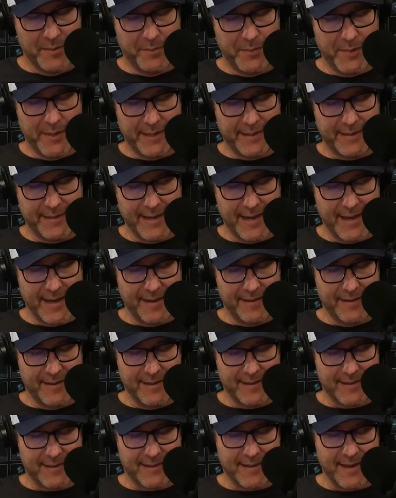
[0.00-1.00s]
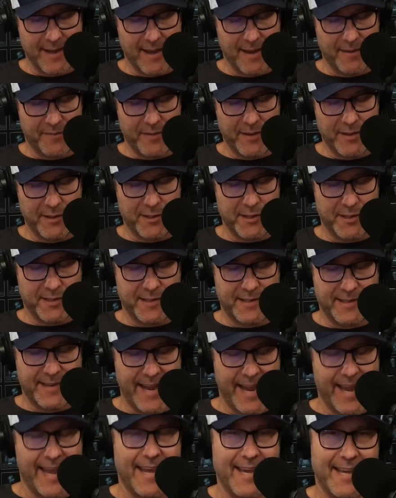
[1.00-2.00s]
But this stuff, in just
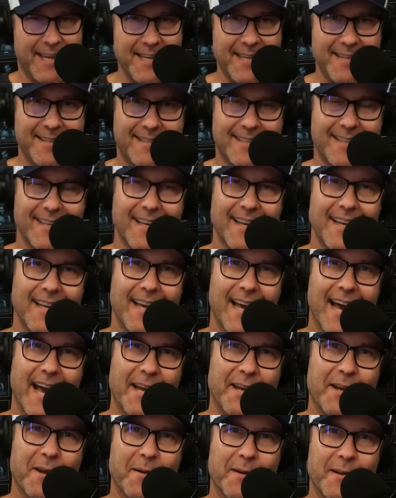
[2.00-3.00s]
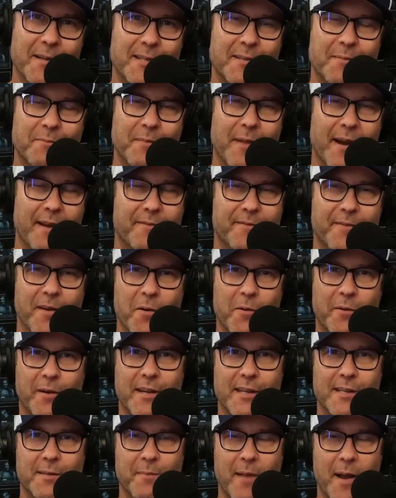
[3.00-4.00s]
days, I noticed my
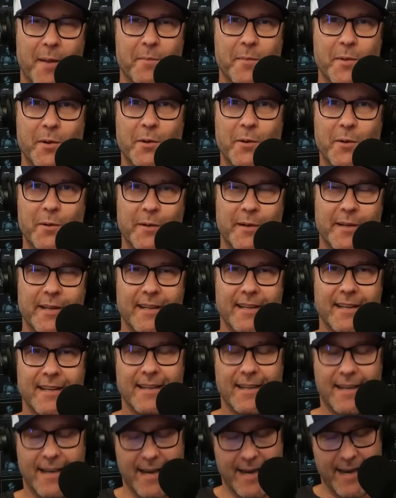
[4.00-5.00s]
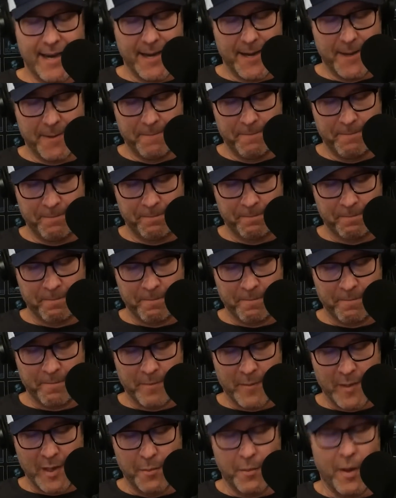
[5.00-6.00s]
focus, my mood, my
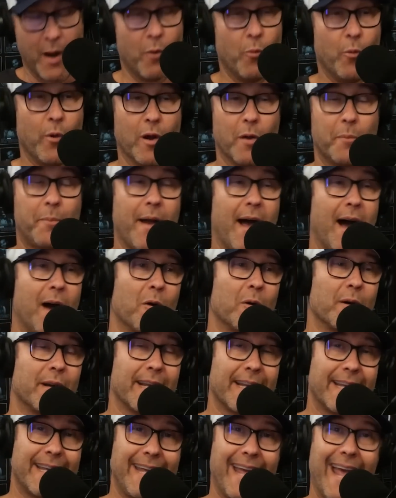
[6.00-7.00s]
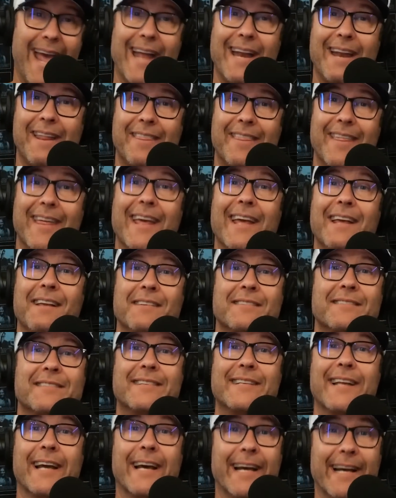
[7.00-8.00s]
willpower to get
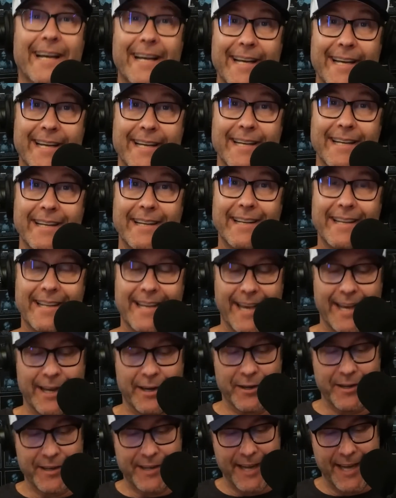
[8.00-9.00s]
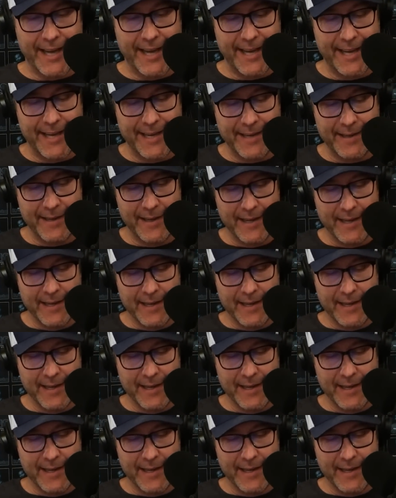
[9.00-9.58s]
things done, get her done.